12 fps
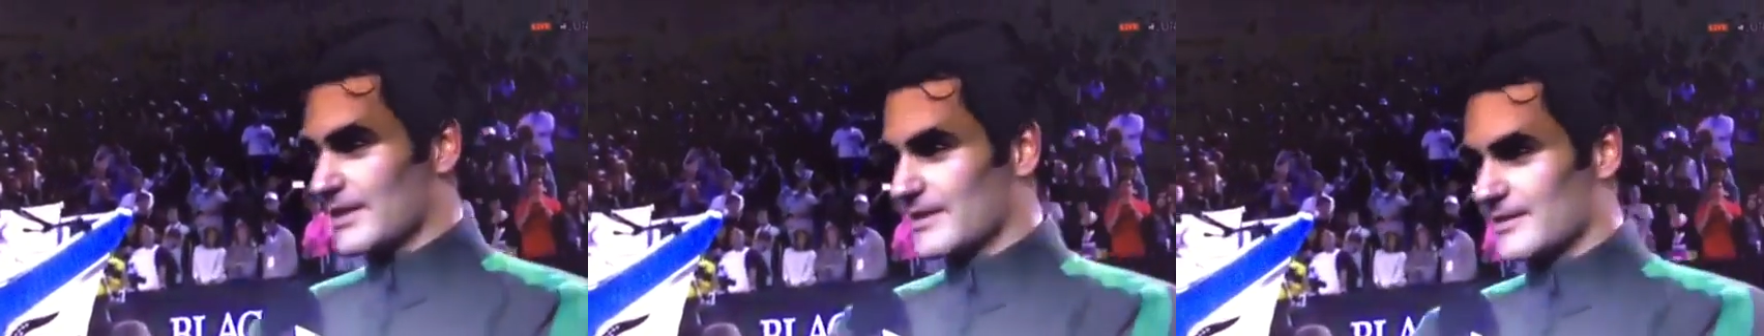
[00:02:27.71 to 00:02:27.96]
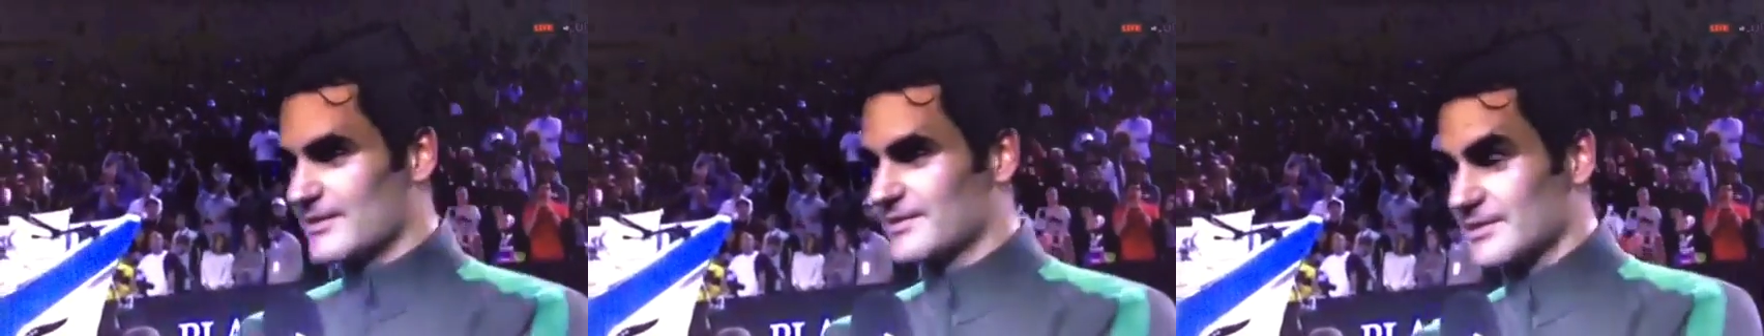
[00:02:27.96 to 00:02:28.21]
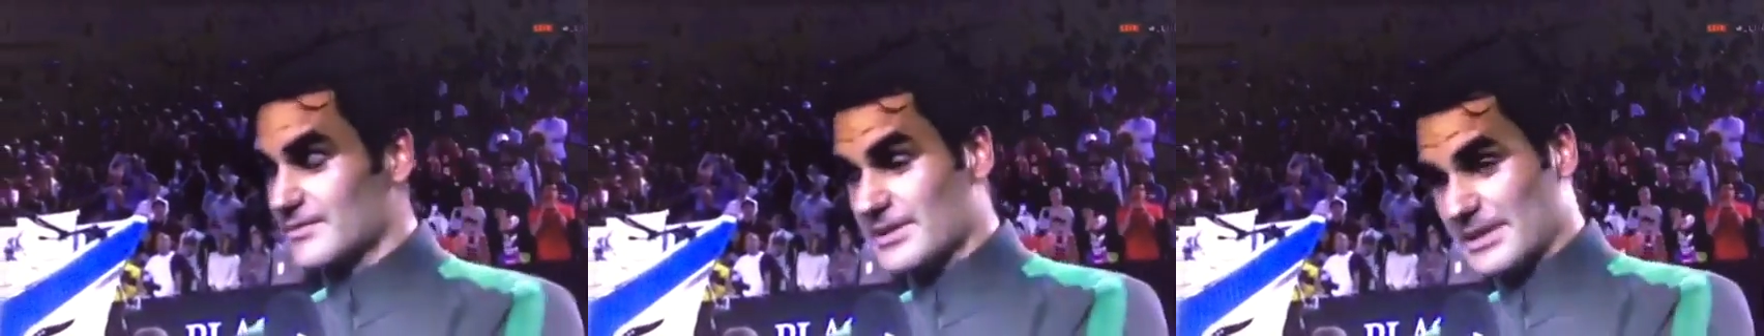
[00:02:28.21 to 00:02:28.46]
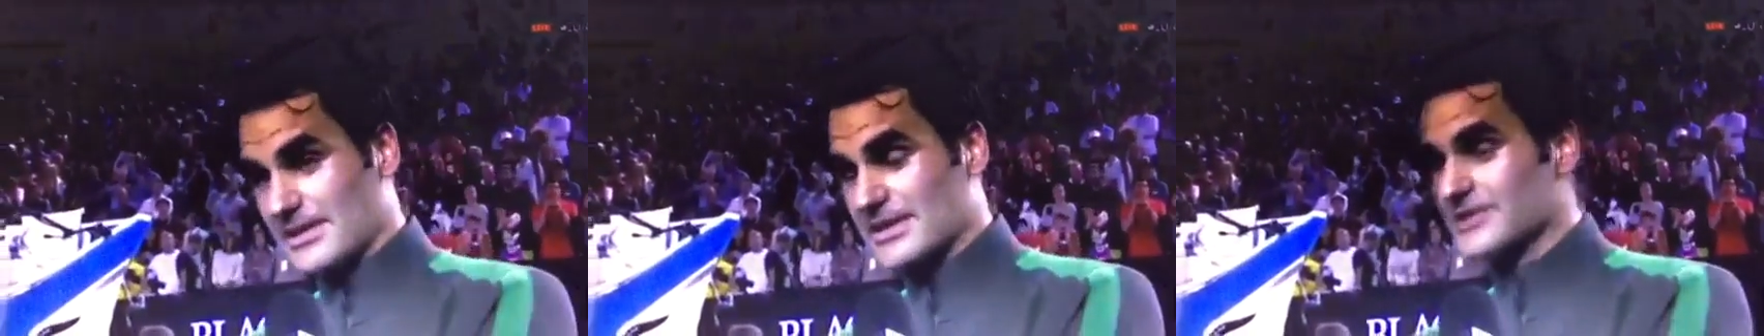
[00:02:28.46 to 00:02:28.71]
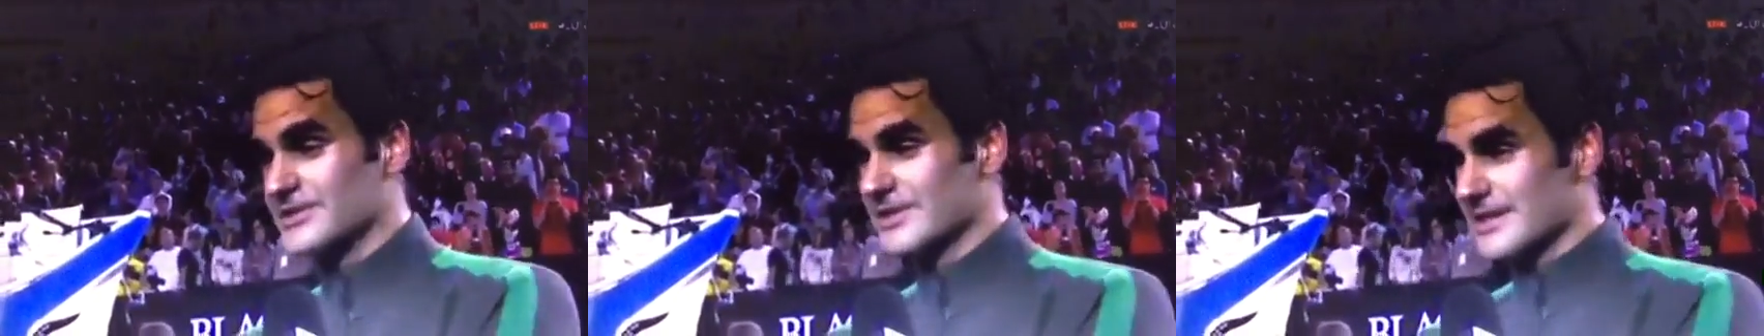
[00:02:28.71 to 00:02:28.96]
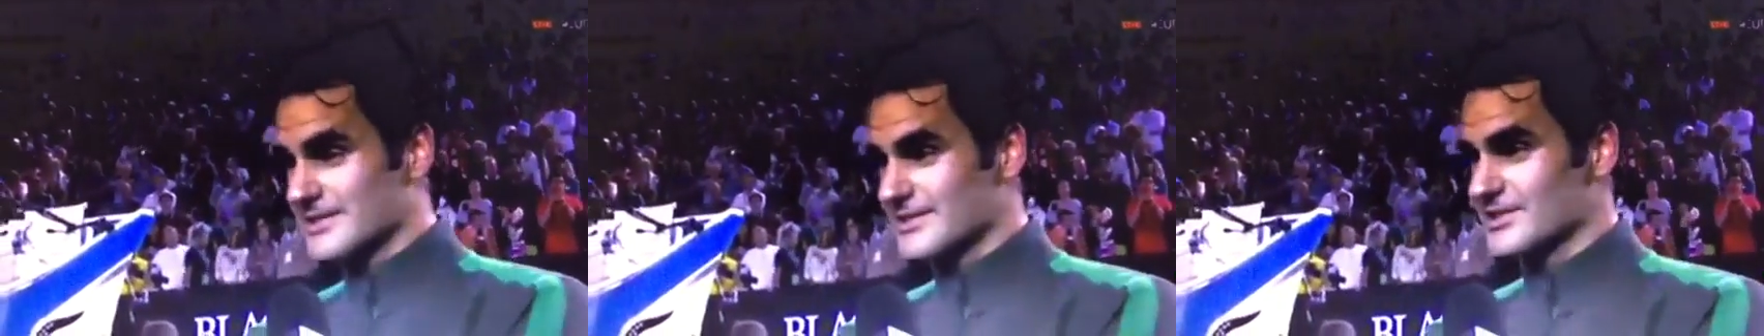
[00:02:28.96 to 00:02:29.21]
We played some big
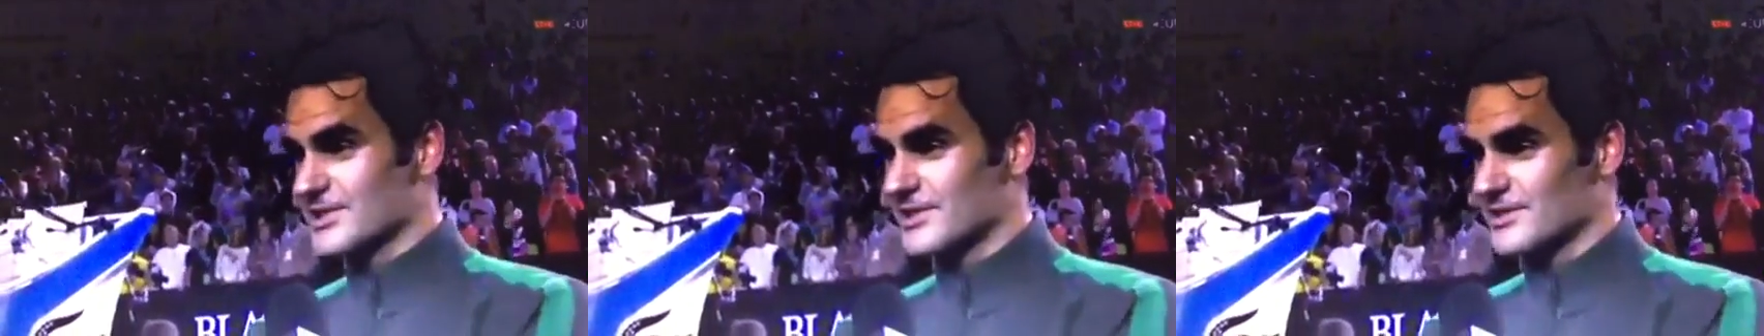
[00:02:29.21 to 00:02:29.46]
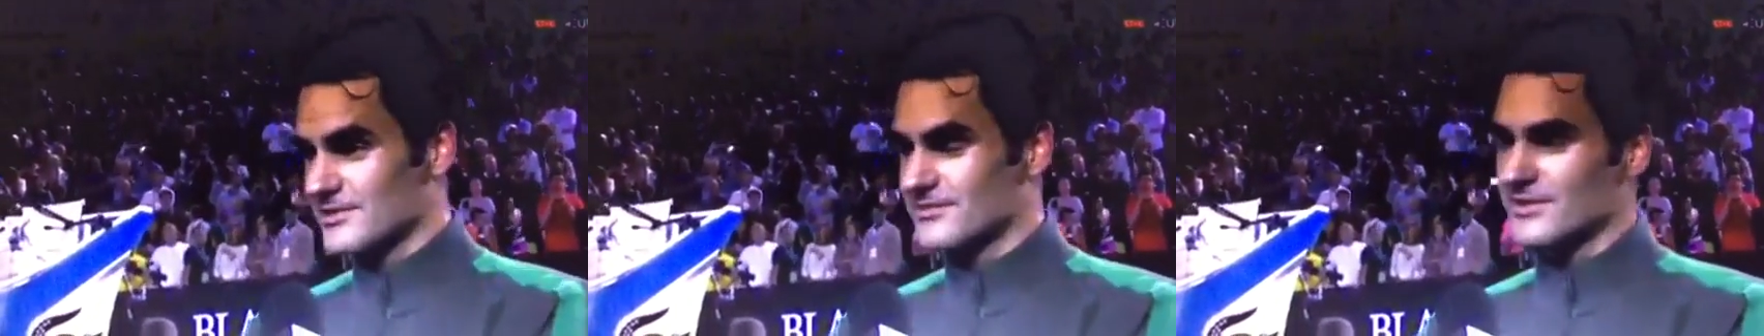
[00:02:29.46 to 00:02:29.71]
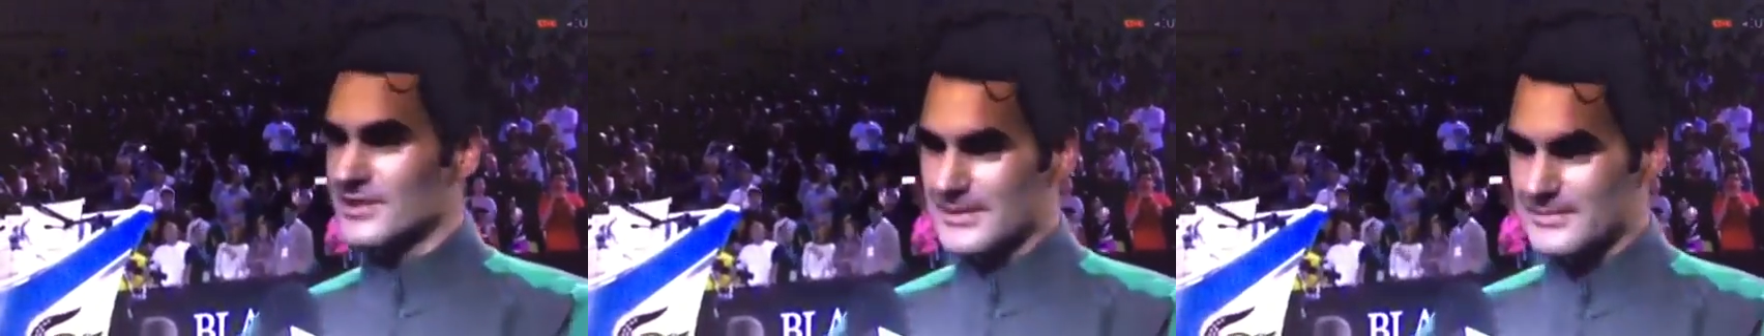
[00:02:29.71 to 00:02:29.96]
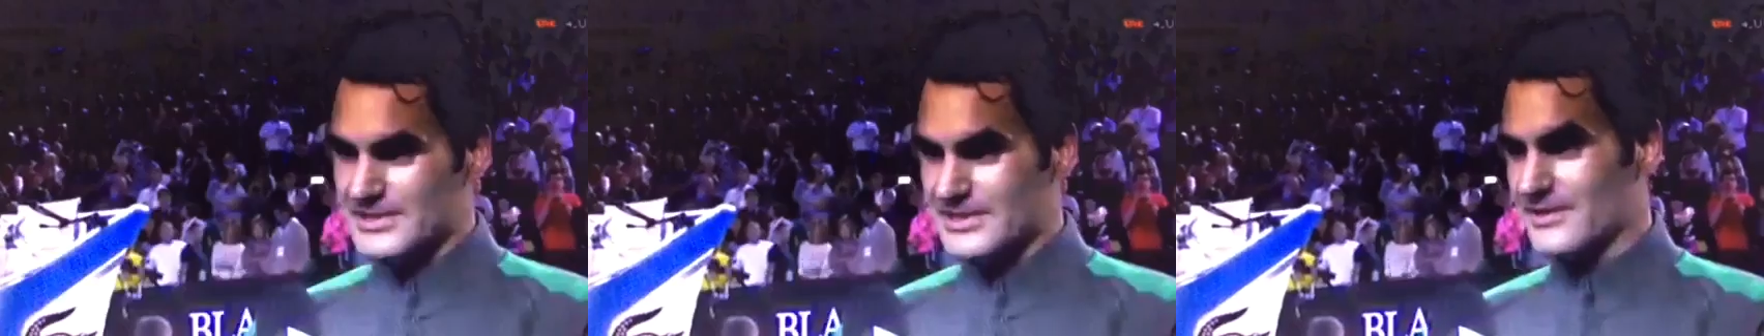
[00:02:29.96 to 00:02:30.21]
matches against each other.